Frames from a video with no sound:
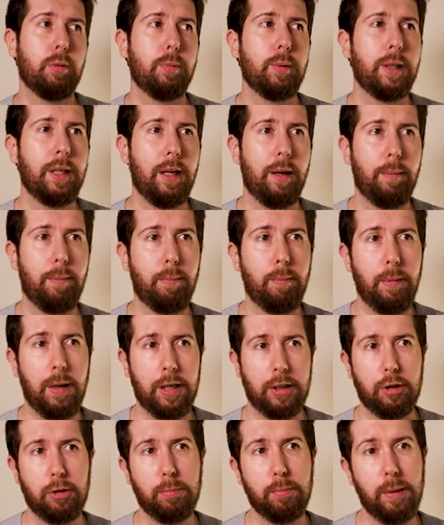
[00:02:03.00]
to become
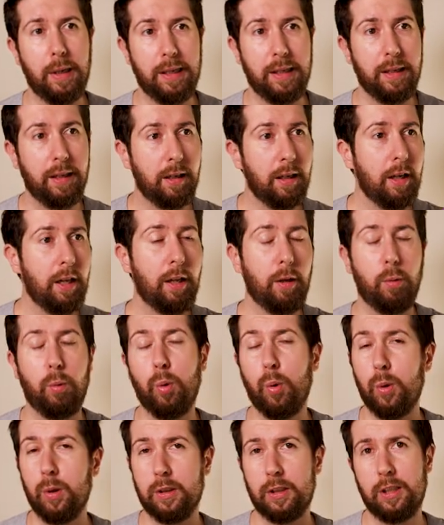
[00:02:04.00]
much better.
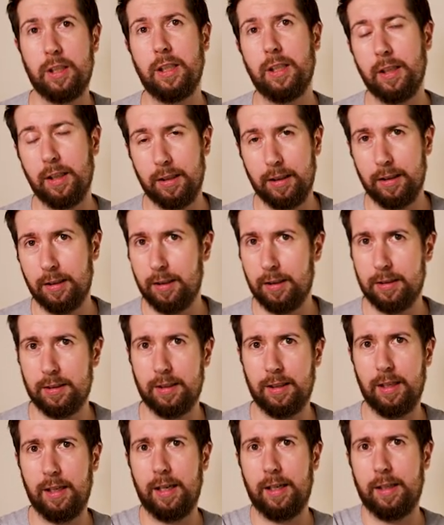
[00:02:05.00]
We'll see in another
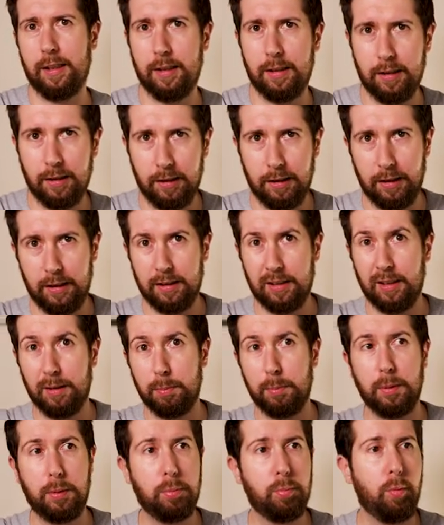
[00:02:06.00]
slide uh, a little
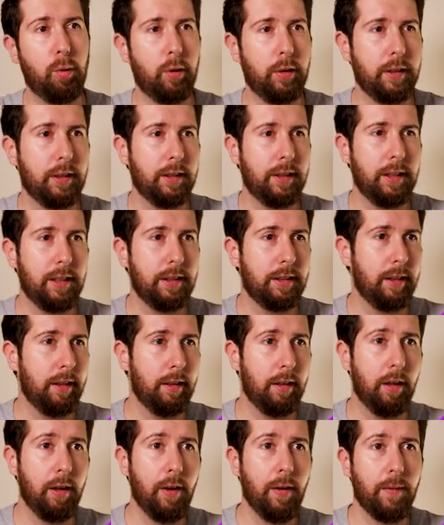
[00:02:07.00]
bit more in
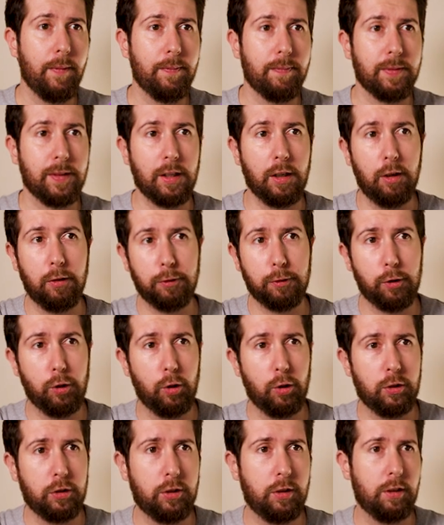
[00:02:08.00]
detail. Of
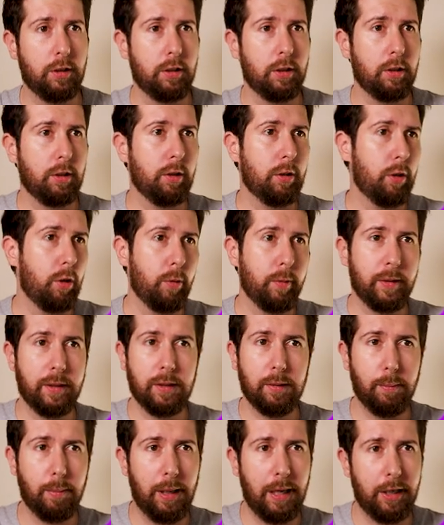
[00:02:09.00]
course, uh,
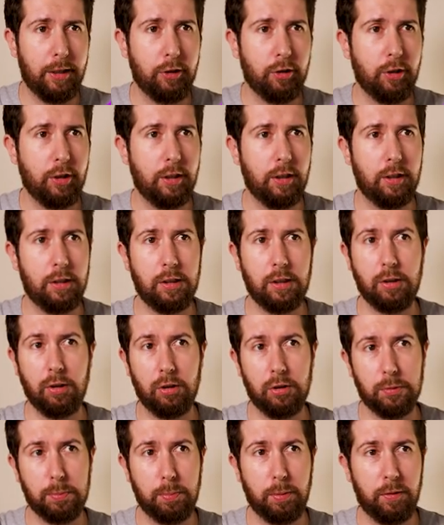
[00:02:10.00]
growing the margin, the
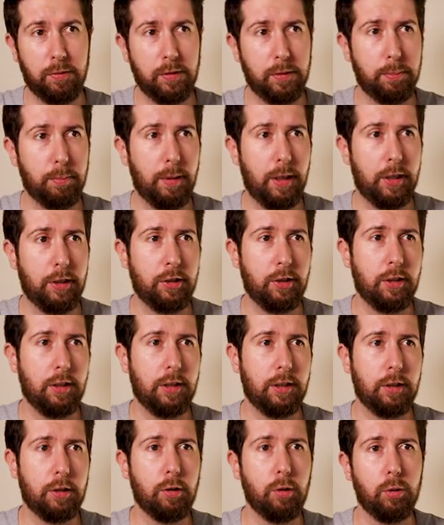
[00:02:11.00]
gross profit margin,
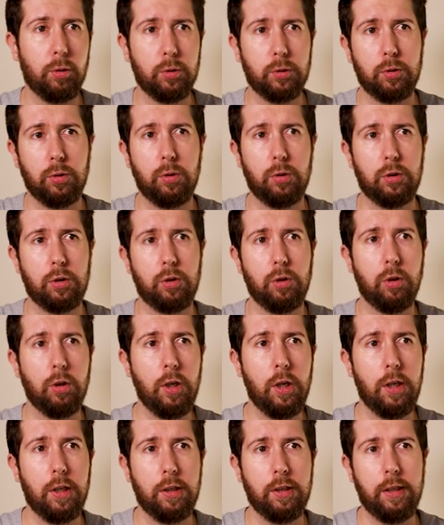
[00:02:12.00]
it grows also
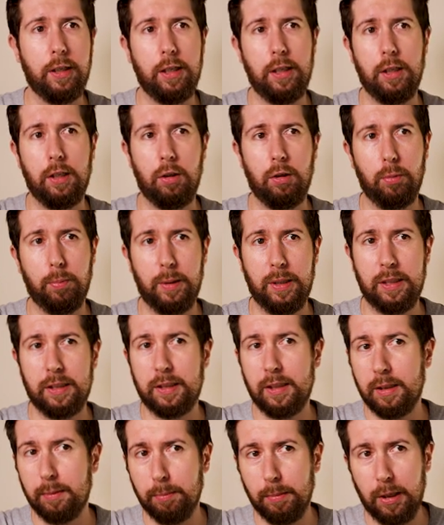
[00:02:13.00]
the
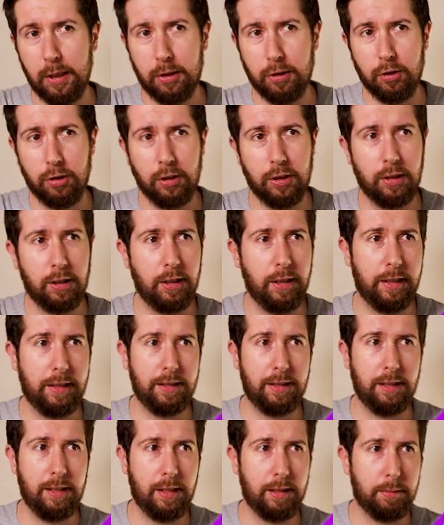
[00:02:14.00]
operating margin
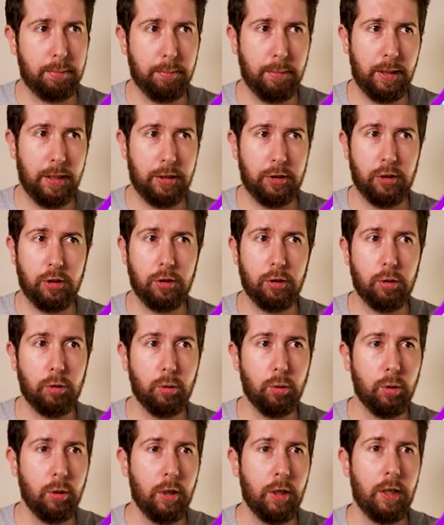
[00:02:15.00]
and the net margin
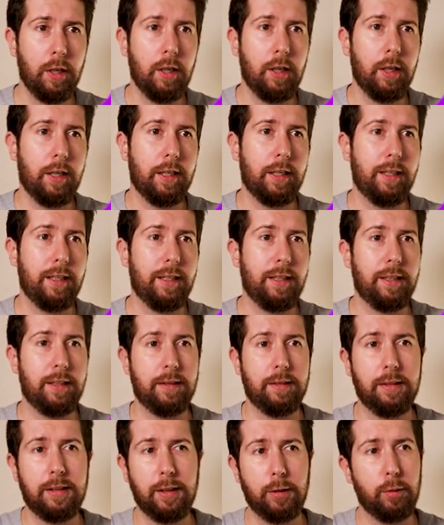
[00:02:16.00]
too.
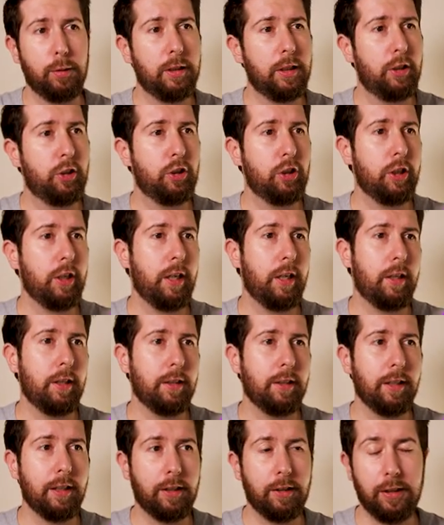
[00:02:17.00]
Uh, diluted
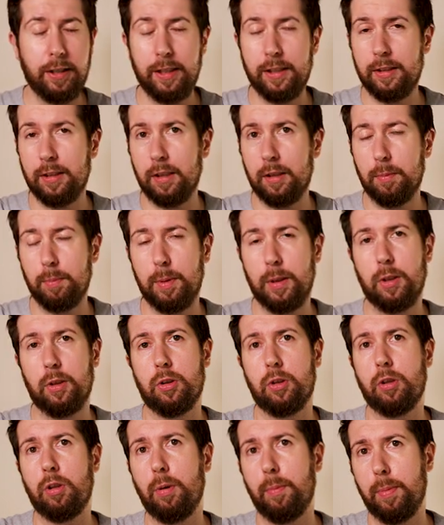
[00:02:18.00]
share decreased
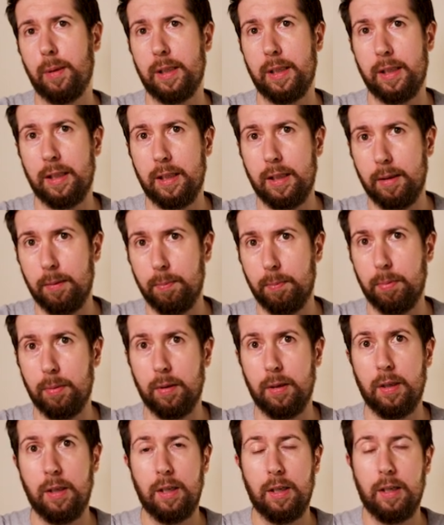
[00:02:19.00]
because company keep
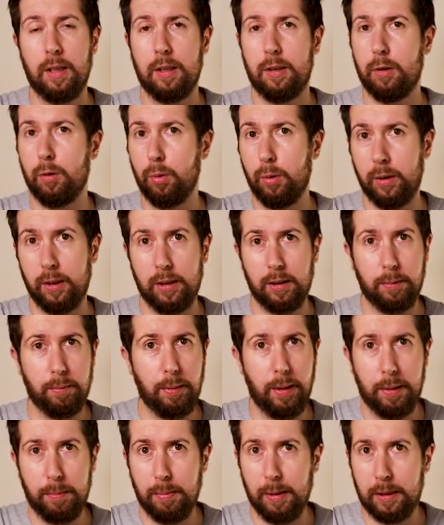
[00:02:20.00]
uh, doing the
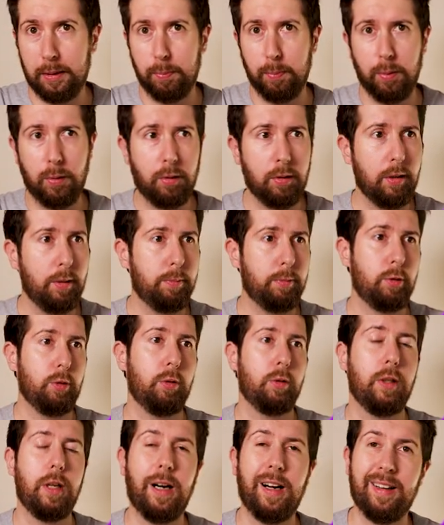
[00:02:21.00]
buyback program,
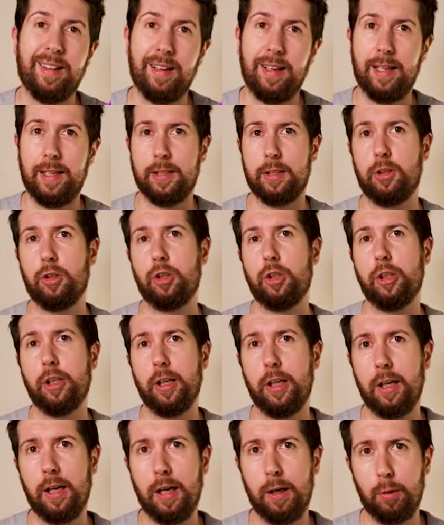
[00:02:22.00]
so there are less
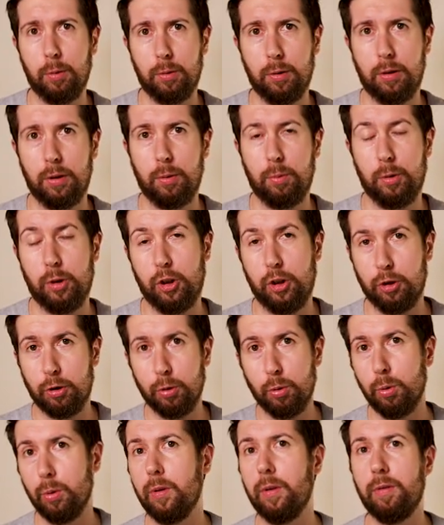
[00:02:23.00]
share out, uh, which is
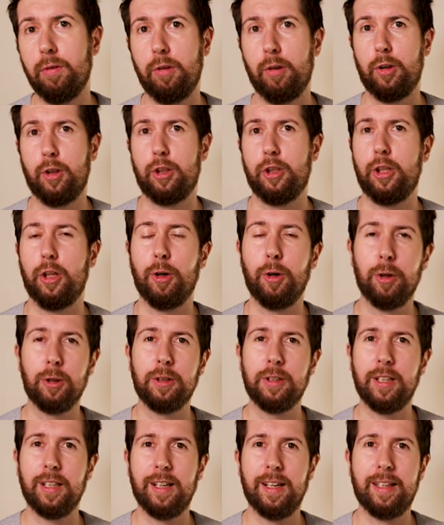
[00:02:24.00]
good for
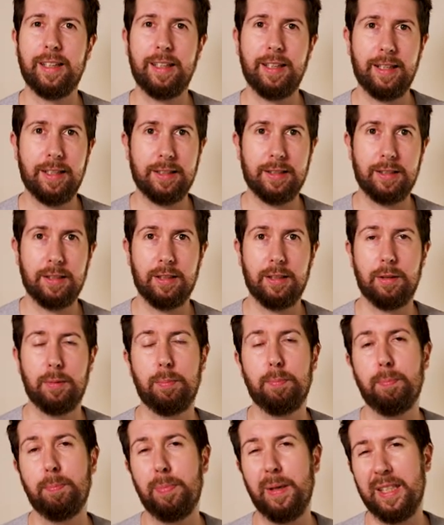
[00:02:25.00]
shareholder like us.
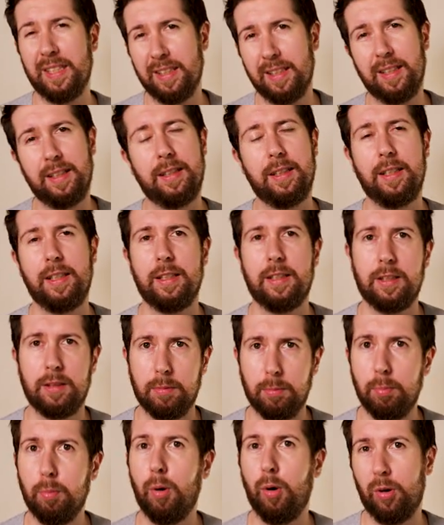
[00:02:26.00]
It basically
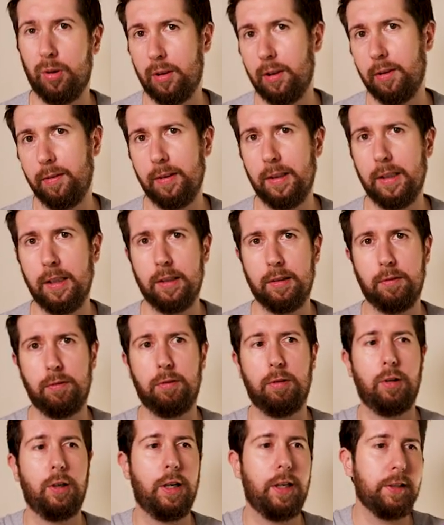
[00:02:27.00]
needs more dividend
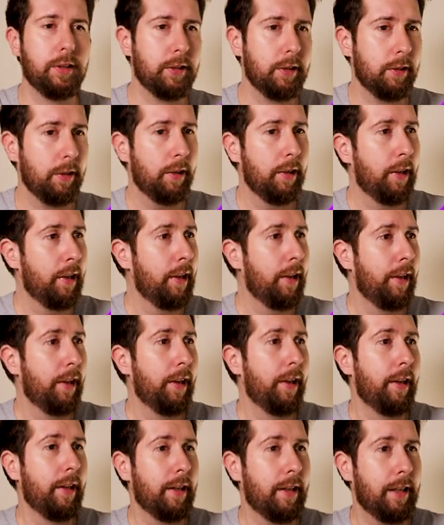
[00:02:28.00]
for us.
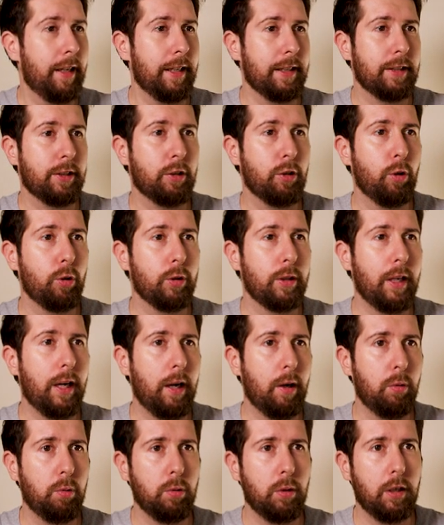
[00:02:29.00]
Let's go
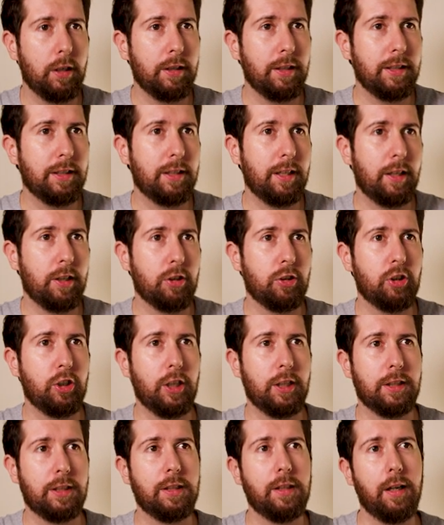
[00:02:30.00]
down. These are
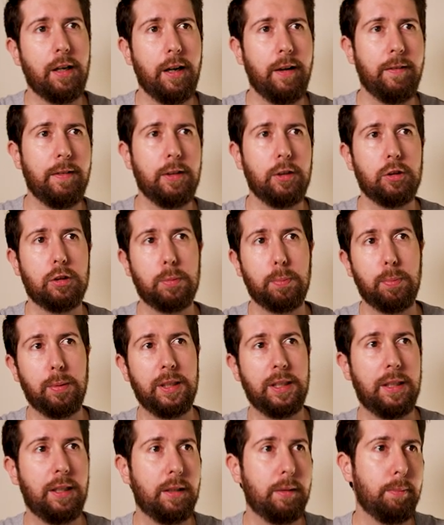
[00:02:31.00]
just the revenue
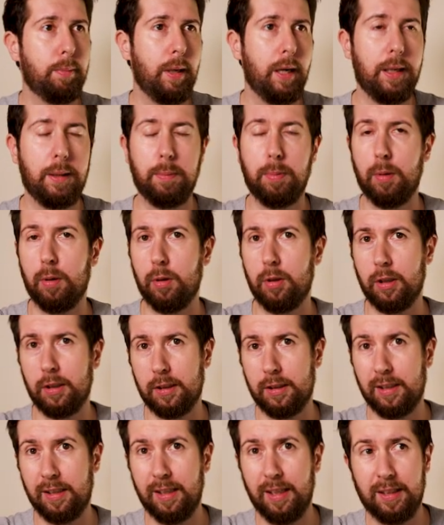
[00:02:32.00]
splitted by
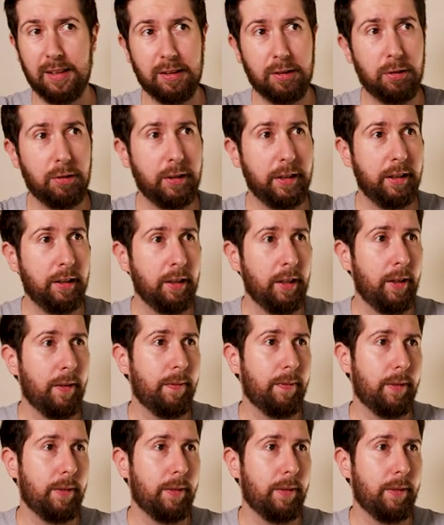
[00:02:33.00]
product category